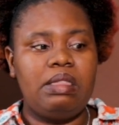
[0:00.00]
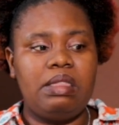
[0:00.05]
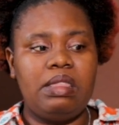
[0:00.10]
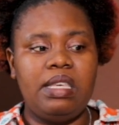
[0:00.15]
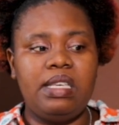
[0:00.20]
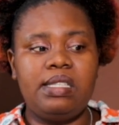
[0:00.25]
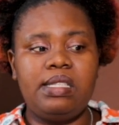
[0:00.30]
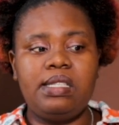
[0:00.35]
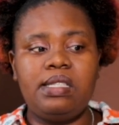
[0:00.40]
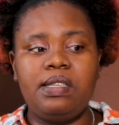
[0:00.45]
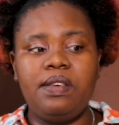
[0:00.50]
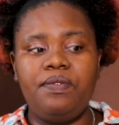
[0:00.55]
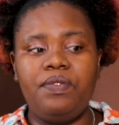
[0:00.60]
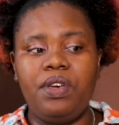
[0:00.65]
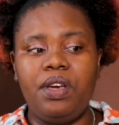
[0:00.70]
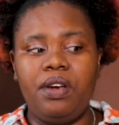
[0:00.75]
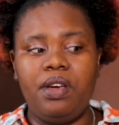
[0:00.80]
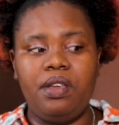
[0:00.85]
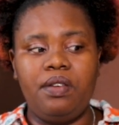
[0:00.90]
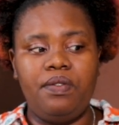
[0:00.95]
This
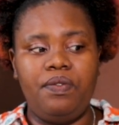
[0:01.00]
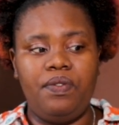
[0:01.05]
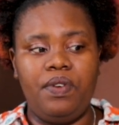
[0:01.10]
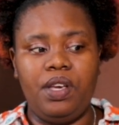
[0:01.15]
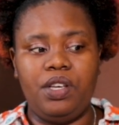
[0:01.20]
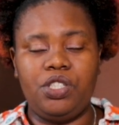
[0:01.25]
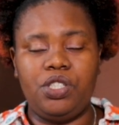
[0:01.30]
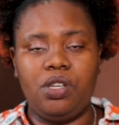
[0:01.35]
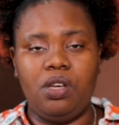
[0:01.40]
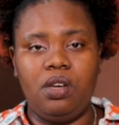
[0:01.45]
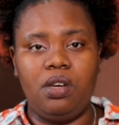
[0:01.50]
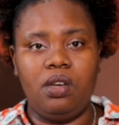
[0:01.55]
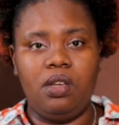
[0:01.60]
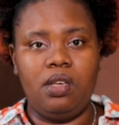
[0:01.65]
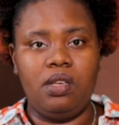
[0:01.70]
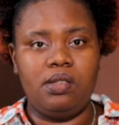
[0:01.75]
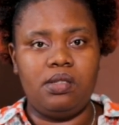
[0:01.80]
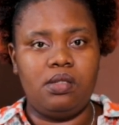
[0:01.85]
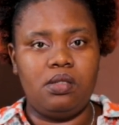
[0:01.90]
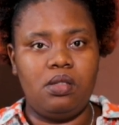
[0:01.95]
severe infection
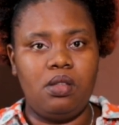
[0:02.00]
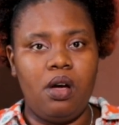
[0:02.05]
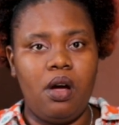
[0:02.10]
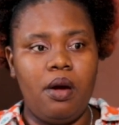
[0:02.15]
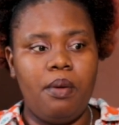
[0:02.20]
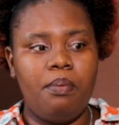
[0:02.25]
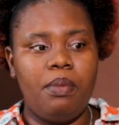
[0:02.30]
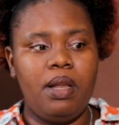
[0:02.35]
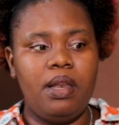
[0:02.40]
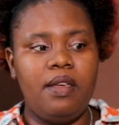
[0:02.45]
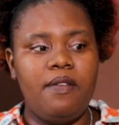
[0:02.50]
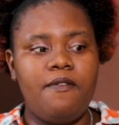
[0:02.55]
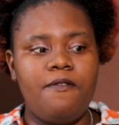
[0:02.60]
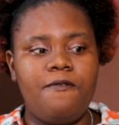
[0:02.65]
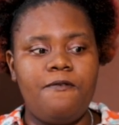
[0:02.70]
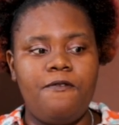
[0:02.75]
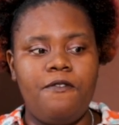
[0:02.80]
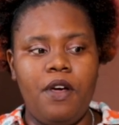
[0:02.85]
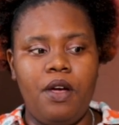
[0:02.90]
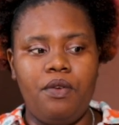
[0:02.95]
is normally
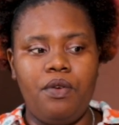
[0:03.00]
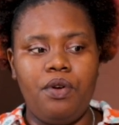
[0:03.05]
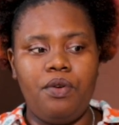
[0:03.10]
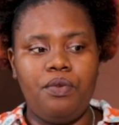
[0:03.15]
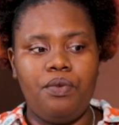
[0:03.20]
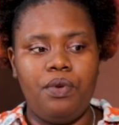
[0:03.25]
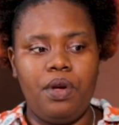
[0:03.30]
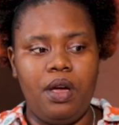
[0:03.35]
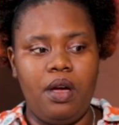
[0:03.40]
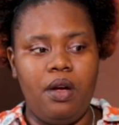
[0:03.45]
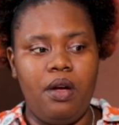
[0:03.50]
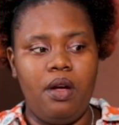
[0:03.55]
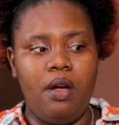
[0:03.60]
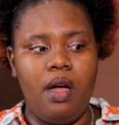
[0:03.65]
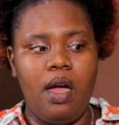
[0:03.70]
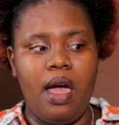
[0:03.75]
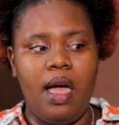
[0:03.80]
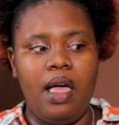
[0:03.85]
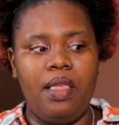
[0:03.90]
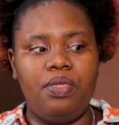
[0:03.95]
very
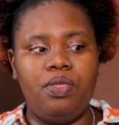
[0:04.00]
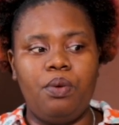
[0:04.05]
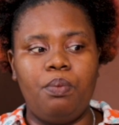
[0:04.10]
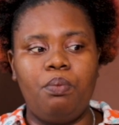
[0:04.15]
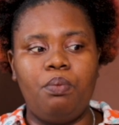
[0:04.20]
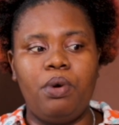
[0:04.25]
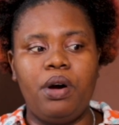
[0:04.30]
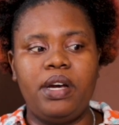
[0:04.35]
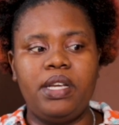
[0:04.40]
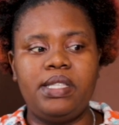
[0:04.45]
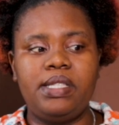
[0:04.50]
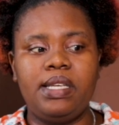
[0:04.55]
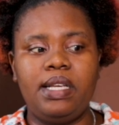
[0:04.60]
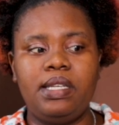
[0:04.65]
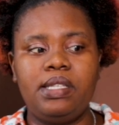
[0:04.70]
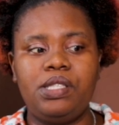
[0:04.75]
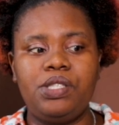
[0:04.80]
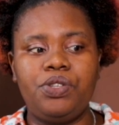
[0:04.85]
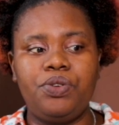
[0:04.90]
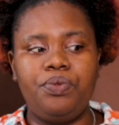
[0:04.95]
rare and the
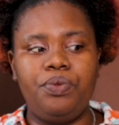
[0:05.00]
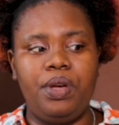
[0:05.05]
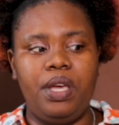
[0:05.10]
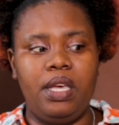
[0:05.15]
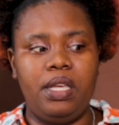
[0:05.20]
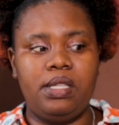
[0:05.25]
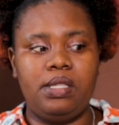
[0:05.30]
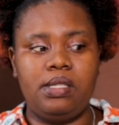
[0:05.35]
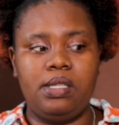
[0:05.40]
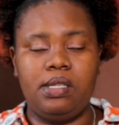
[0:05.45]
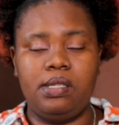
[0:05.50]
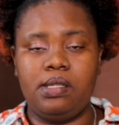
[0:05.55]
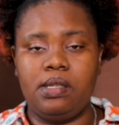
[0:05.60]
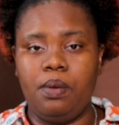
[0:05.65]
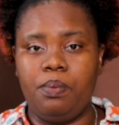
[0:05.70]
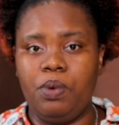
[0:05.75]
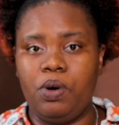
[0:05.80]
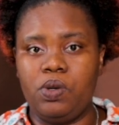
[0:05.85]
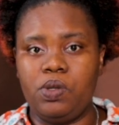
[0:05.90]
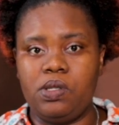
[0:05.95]
mortality rate is
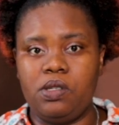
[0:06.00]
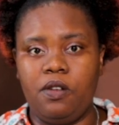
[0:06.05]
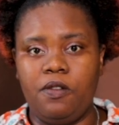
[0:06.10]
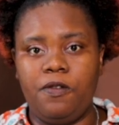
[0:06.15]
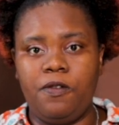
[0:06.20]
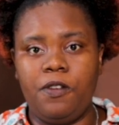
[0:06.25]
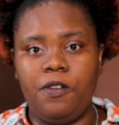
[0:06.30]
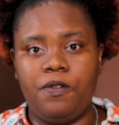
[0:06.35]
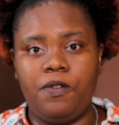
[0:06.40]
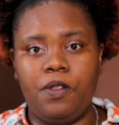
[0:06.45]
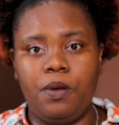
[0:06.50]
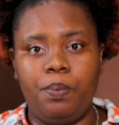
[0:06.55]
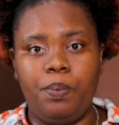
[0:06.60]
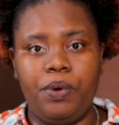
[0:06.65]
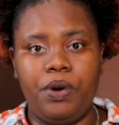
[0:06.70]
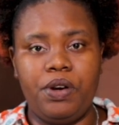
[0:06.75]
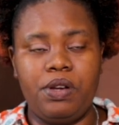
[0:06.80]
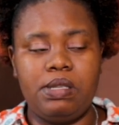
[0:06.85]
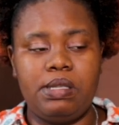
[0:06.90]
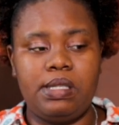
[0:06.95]
about a
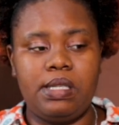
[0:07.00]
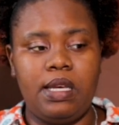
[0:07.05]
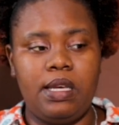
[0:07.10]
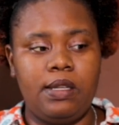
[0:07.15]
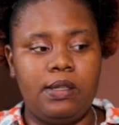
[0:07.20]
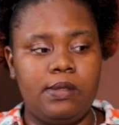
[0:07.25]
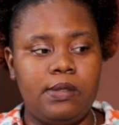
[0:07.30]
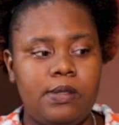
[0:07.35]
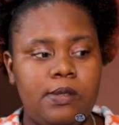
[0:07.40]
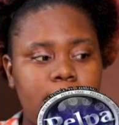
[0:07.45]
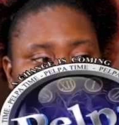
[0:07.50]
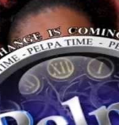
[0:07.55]
50%.